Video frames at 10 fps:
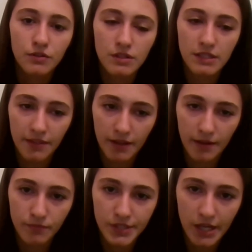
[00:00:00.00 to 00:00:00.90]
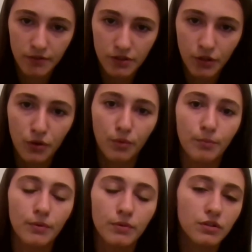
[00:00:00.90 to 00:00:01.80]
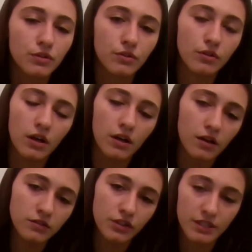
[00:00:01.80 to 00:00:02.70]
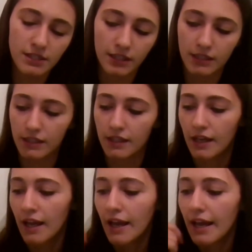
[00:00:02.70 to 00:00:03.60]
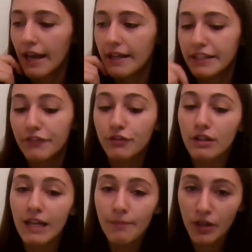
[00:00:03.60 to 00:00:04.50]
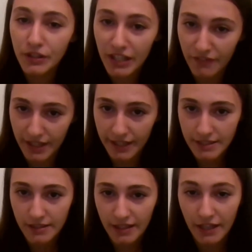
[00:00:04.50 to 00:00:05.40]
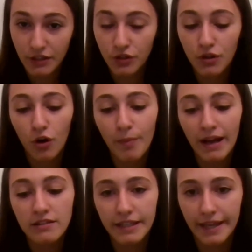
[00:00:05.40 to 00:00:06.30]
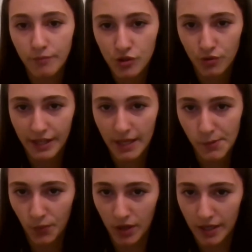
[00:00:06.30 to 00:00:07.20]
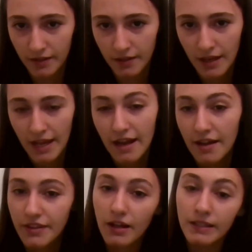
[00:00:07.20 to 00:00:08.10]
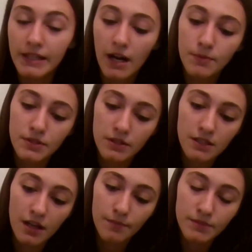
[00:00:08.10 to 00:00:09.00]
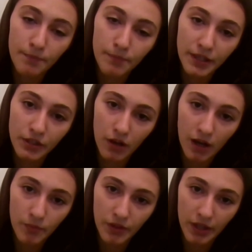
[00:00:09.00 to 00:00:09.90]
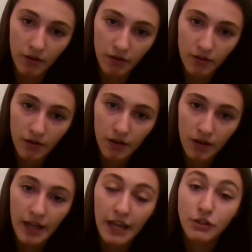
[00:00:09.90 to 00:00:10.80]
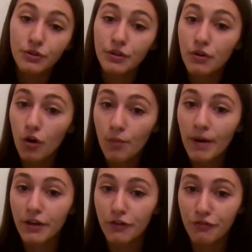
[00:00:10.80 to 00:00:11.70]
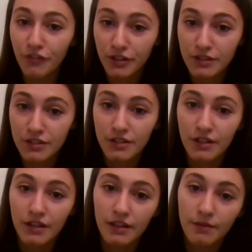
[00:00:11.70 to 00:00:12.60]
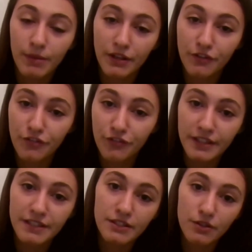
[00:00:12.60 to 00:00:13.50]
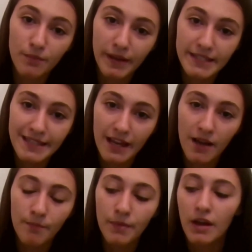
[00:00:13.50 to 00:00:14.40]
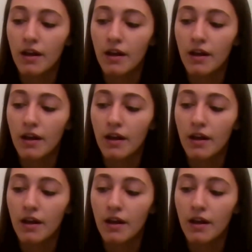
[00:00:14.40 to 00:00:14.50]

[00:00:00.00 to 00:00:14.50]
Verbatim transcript: to send them down to Khumbu, to uh, to the city. And if you climb Mount Everest and you go back to camp two or camp one, and the helicopters comes and pick you up there, and you don't go by your foot, by your feet into the base camp,